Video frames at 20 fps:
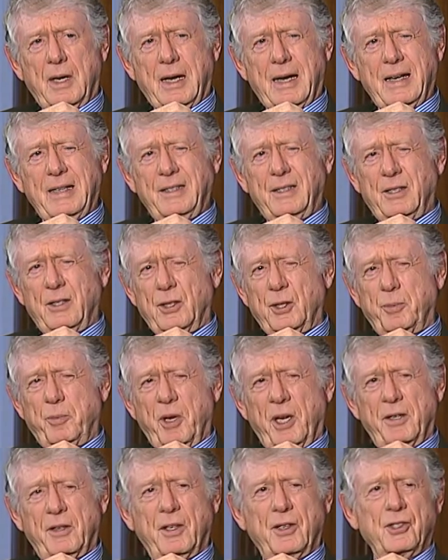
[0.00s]
I
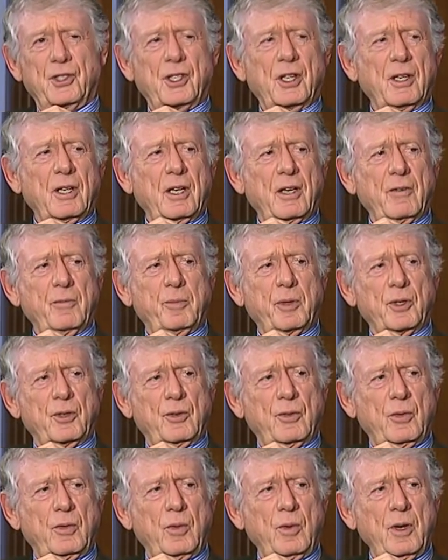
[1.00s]
suspect they still have
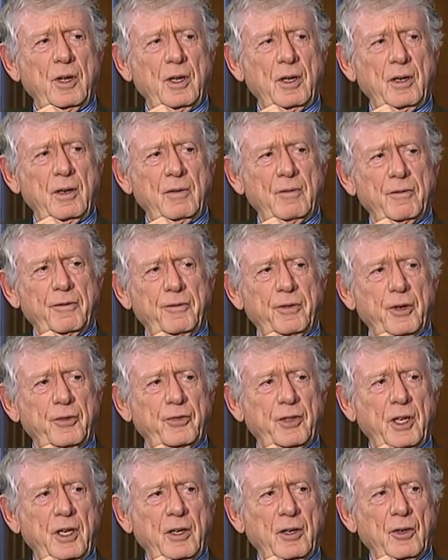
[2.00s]
between
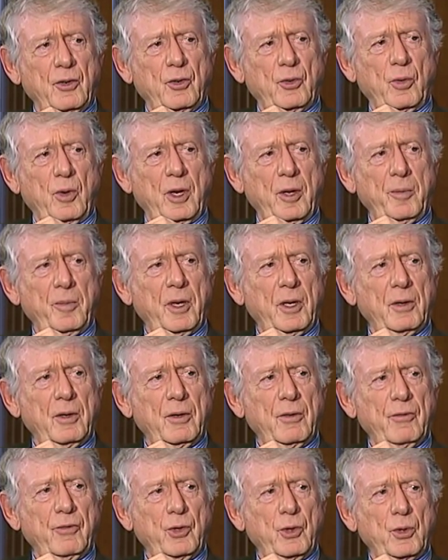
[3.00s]
15 and 20
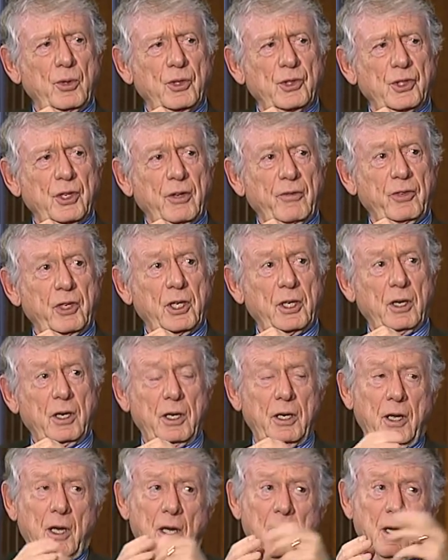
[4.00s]
million viewers every More night. More than